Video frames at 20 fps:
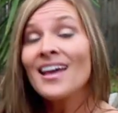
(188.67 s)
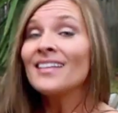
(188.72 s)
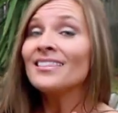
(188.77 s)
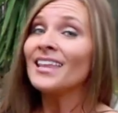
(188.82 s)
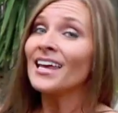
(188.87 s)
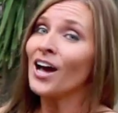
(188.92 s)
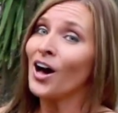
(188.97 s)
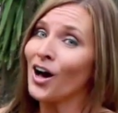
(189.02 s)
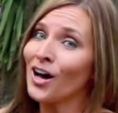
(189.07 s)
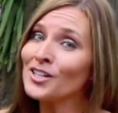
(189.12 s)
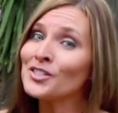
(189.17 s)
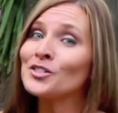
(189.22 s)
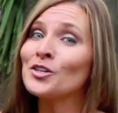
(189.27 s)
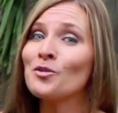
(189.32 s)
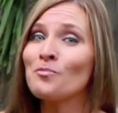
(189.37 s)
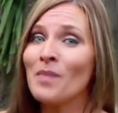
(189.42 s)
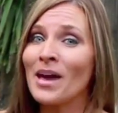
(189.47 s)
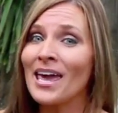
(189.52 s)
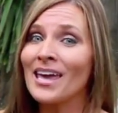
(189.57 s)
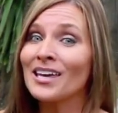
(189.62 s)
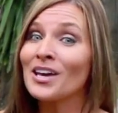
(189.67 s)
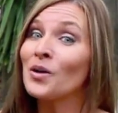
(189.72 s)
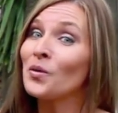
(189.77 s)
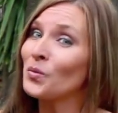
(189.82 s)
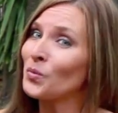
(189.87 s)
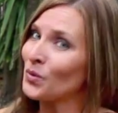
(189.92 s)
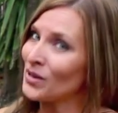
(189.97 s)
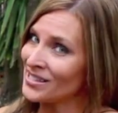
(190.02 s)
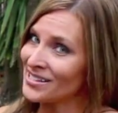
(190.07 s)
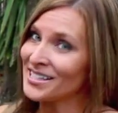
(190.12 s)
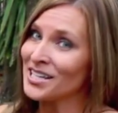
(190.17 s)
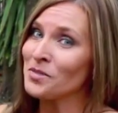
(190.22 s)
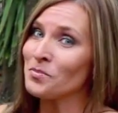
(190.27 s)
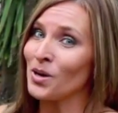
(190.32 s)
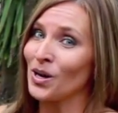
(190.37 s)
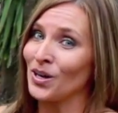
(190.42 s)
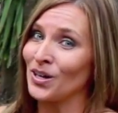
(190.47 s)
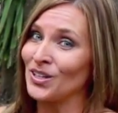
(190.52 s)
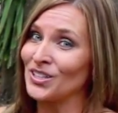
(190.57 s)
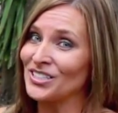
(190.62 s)
they also make whiskey
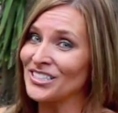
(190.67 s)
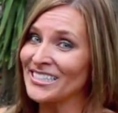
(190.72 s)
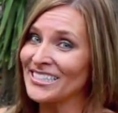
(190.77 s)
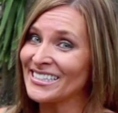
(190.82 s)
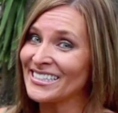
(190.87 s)
balls.